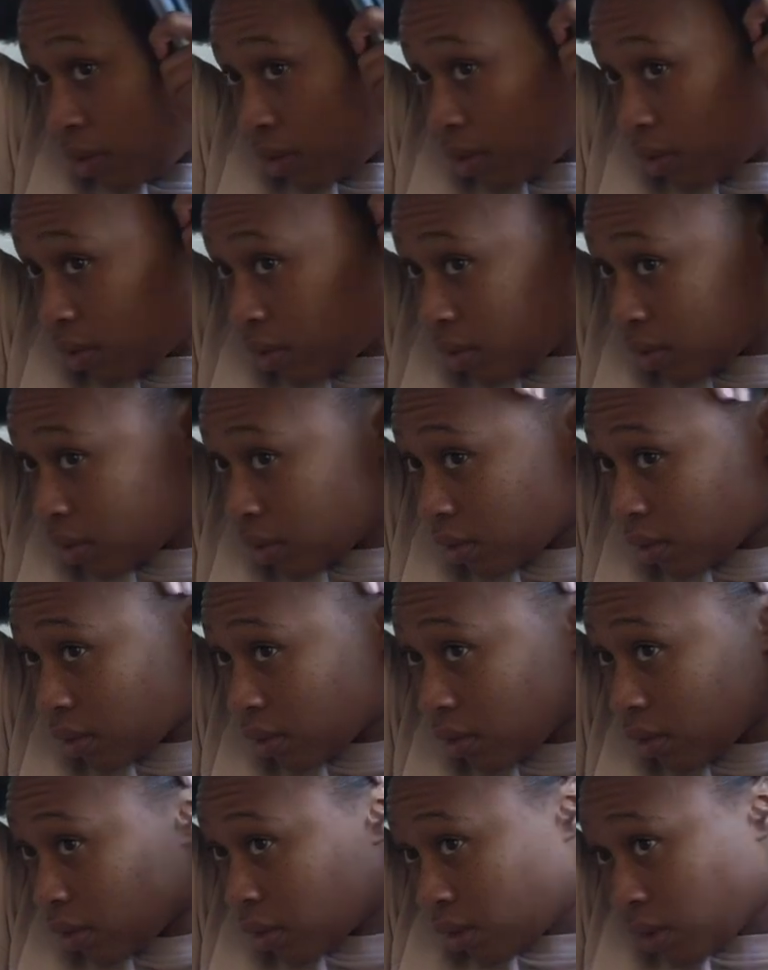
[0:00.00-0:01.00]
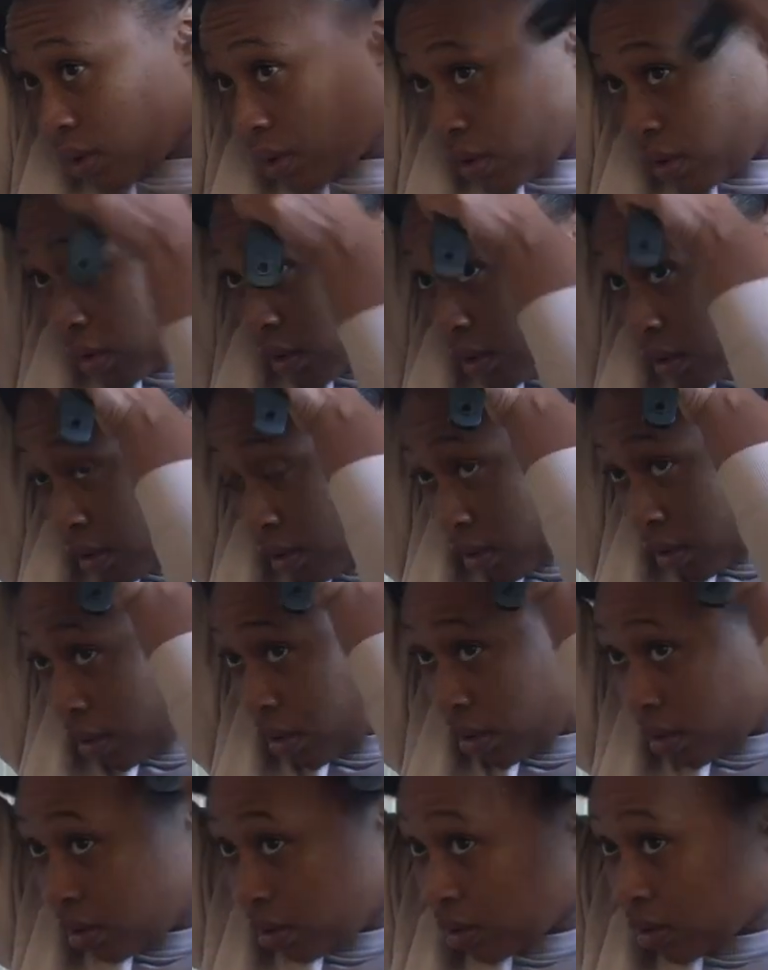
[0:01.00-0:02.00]
and just brush
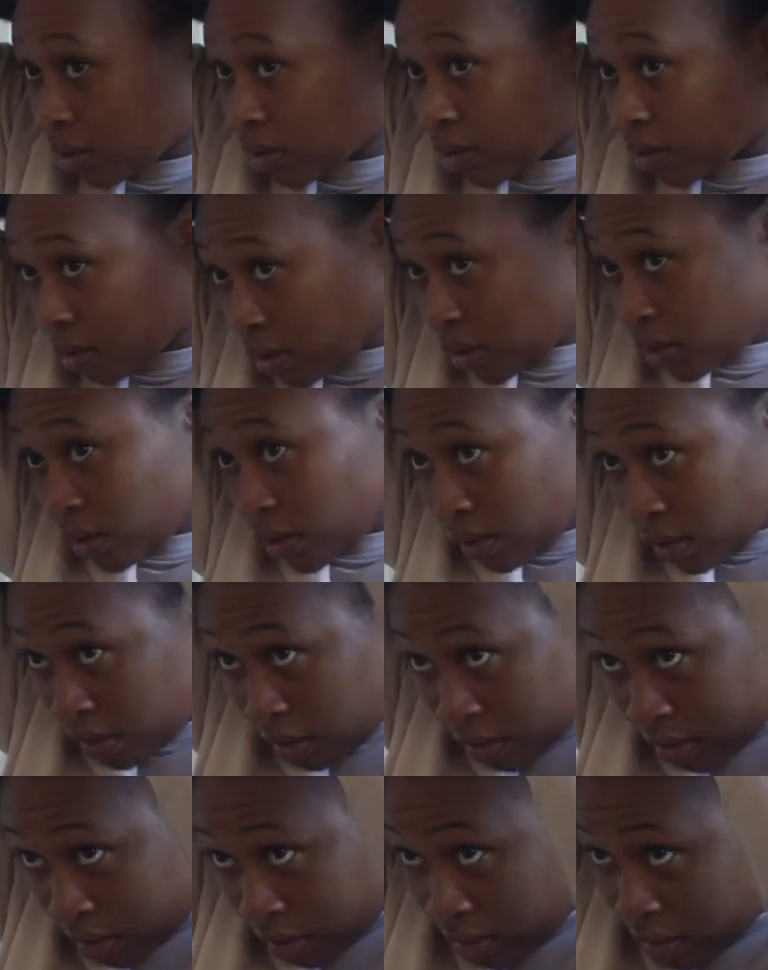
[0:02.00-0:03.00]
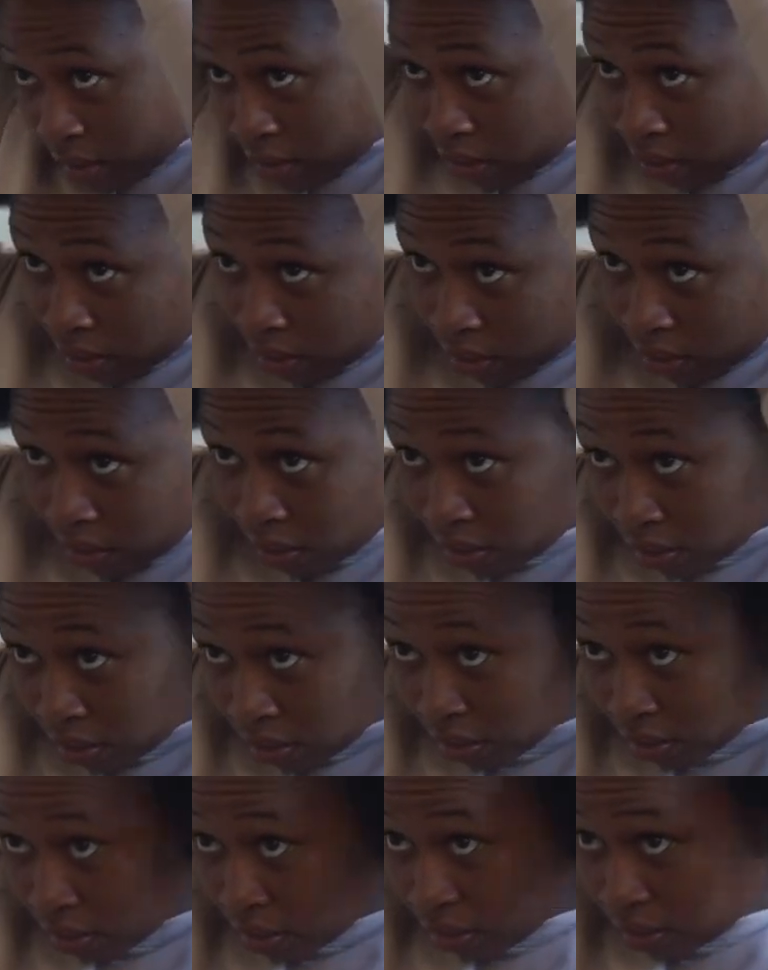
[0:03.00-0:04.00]
into the direction
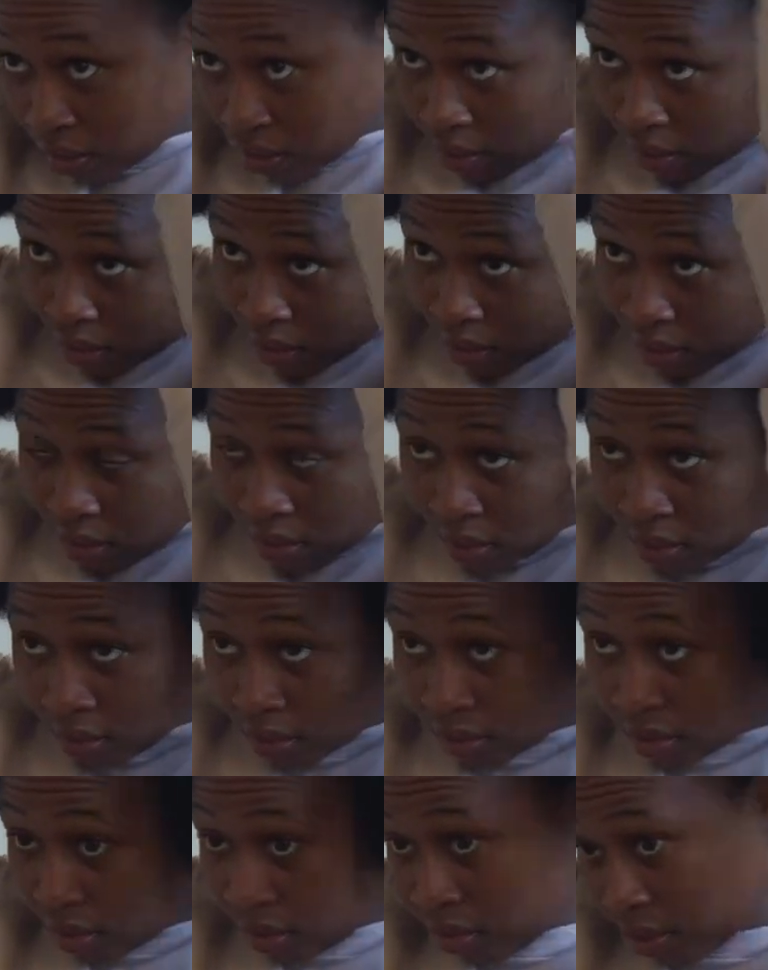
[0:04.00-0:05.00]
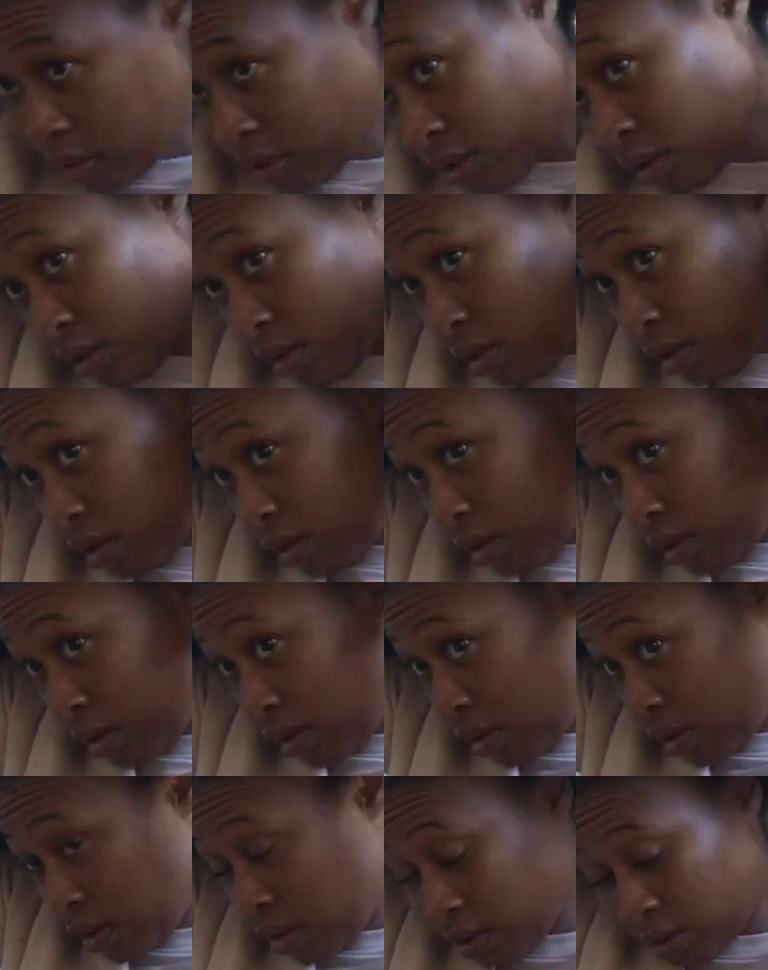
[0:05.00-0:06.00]
I want my hair to go
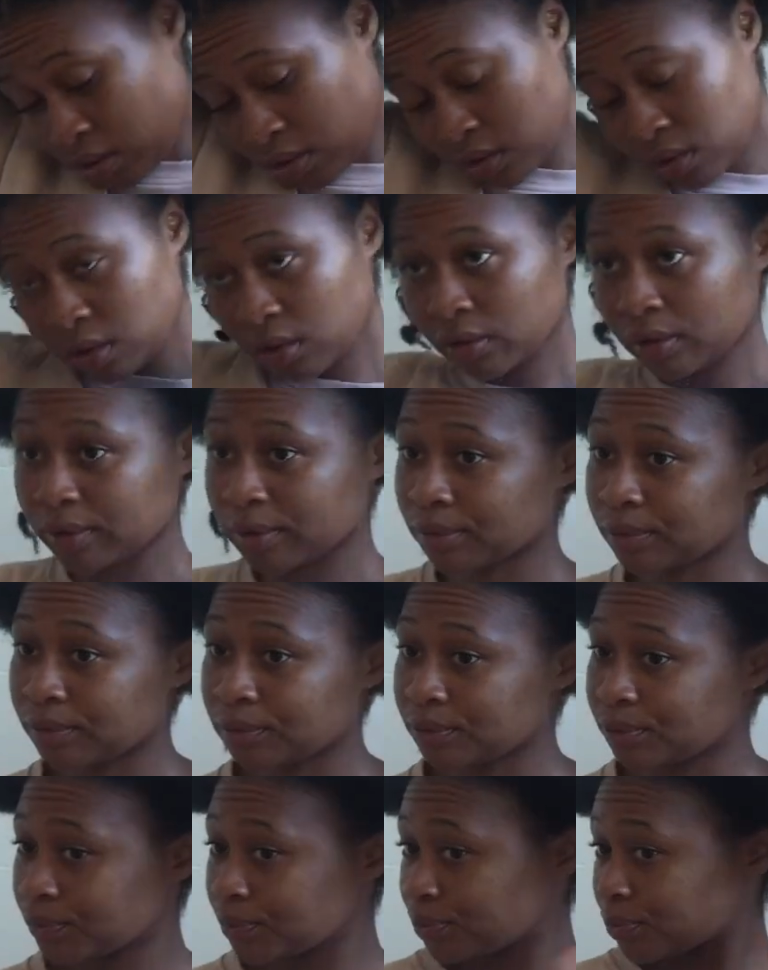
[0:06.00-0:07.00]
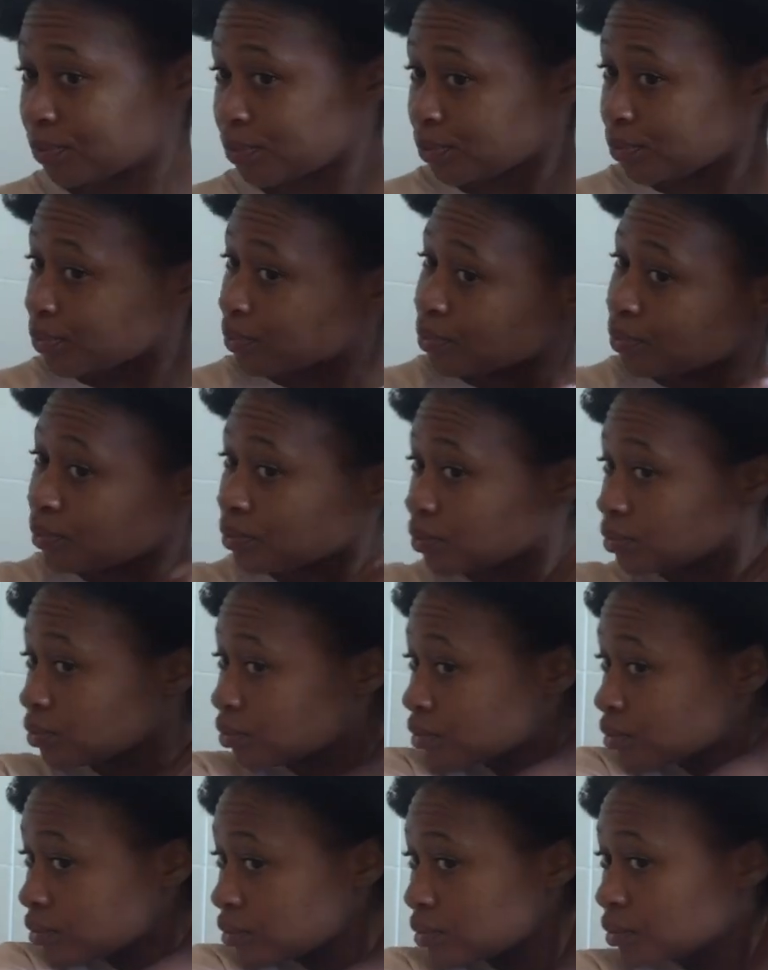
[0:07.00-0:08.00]
into. And yeah,
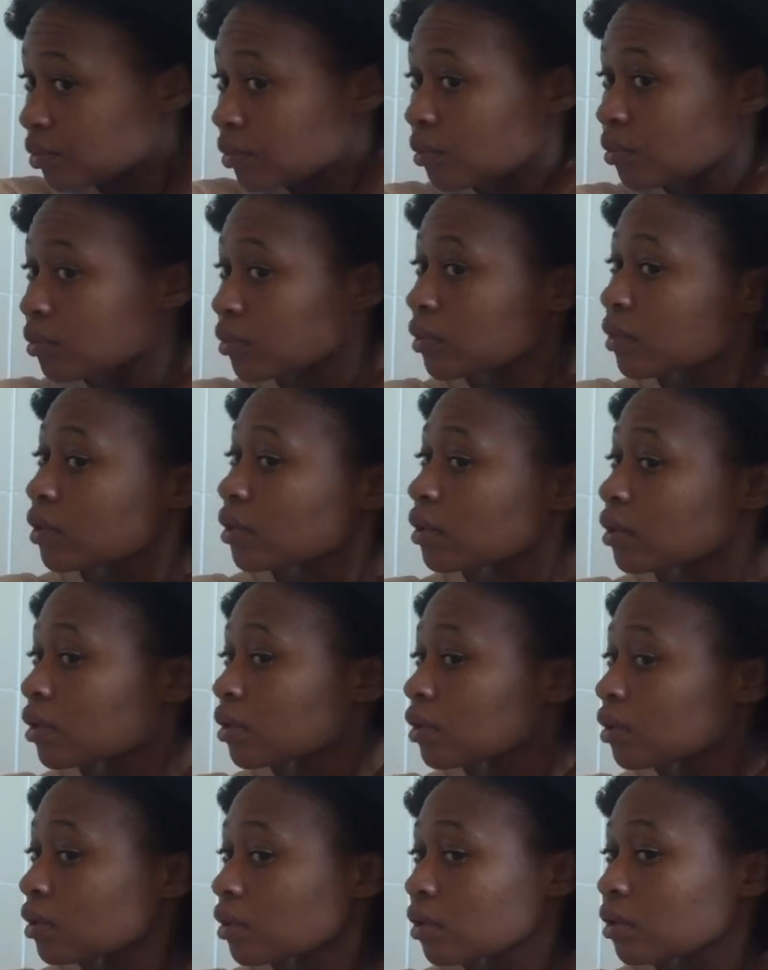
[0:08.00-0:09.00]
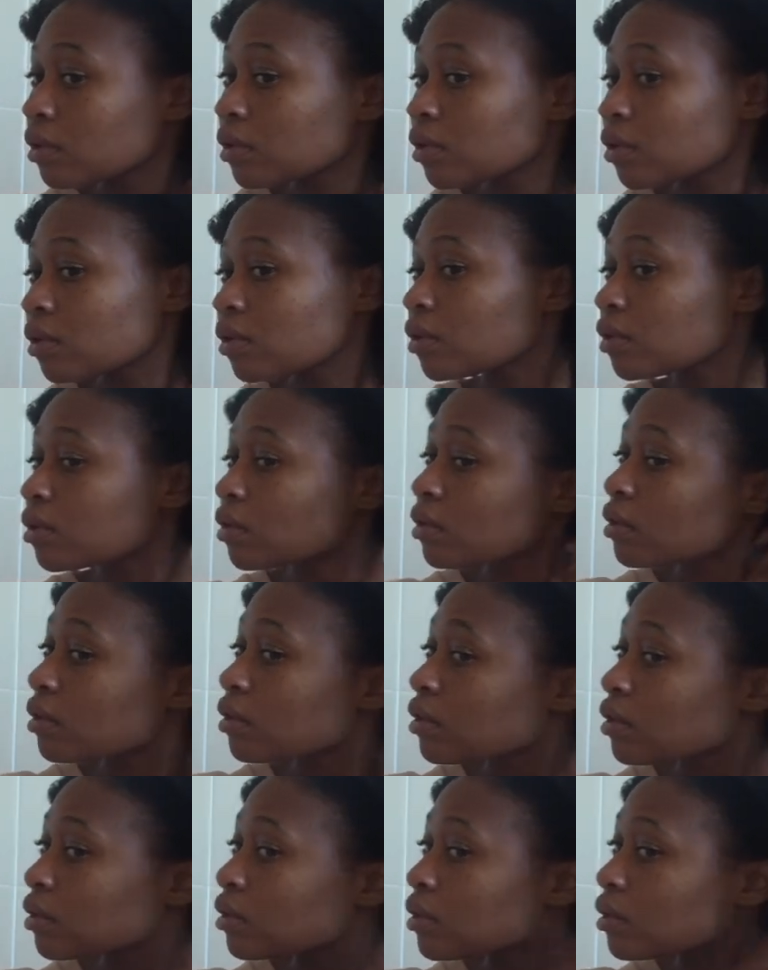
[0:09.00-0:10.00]
then I'm going to pull my hair
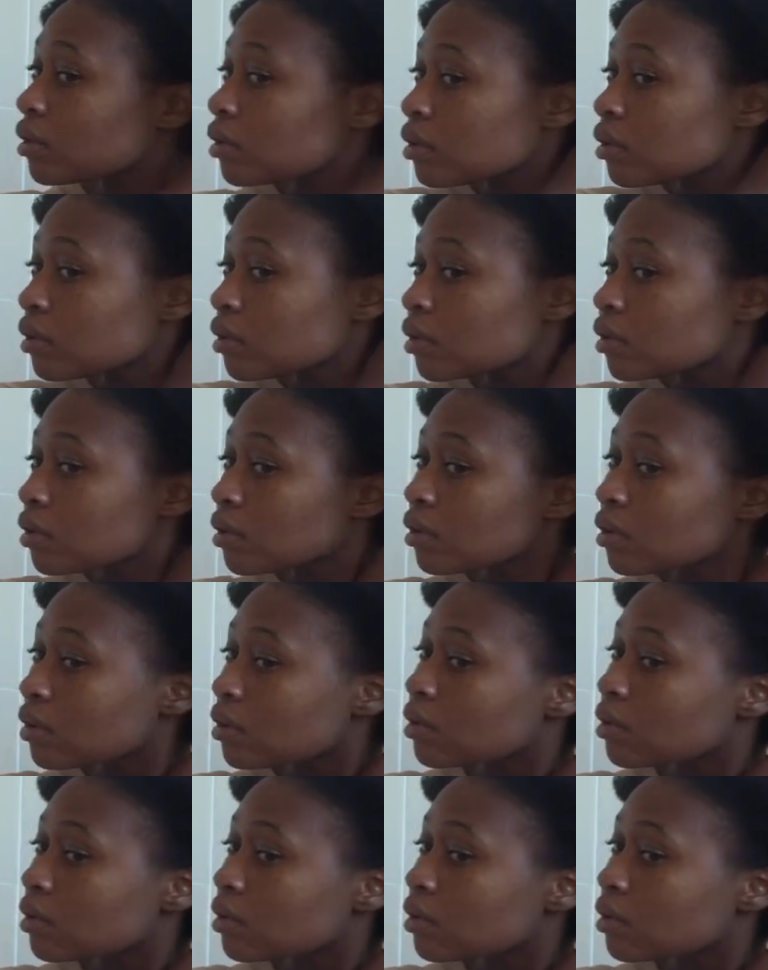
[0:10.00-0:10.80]
down